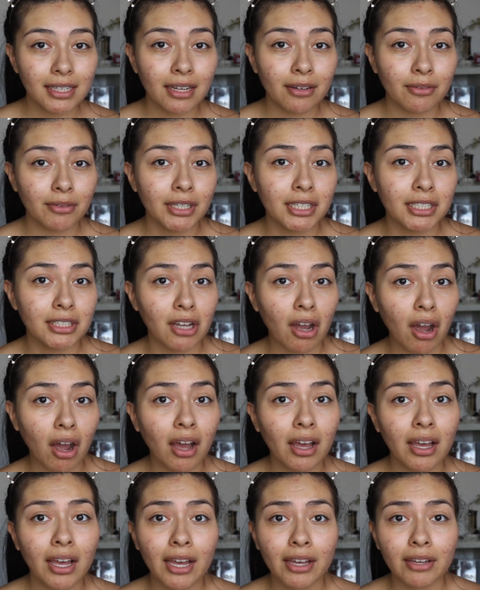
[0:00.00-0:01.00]
and when it's
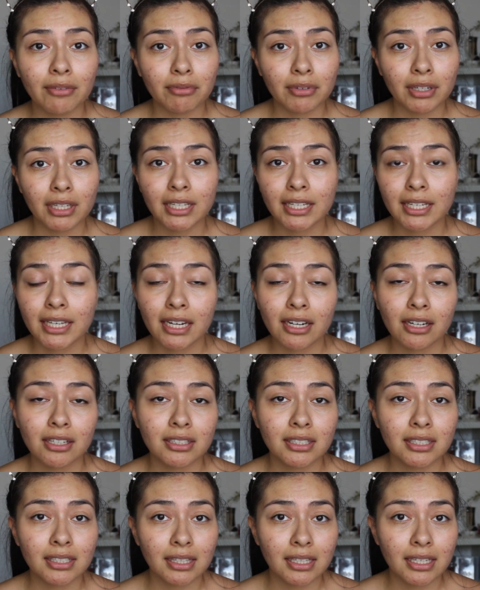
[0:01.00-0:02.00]
hot I really
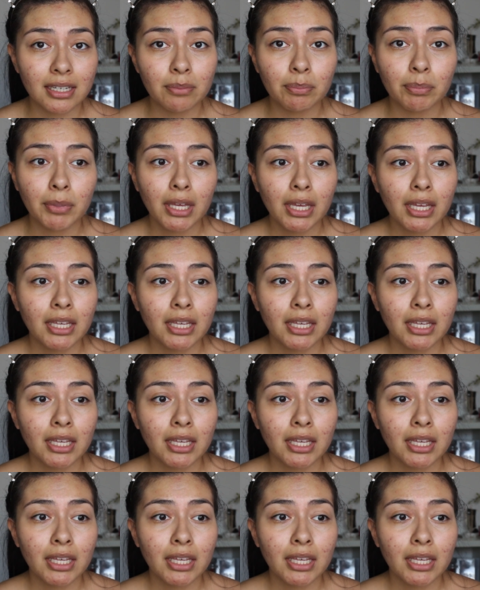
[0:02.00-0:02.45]
cannot sleep,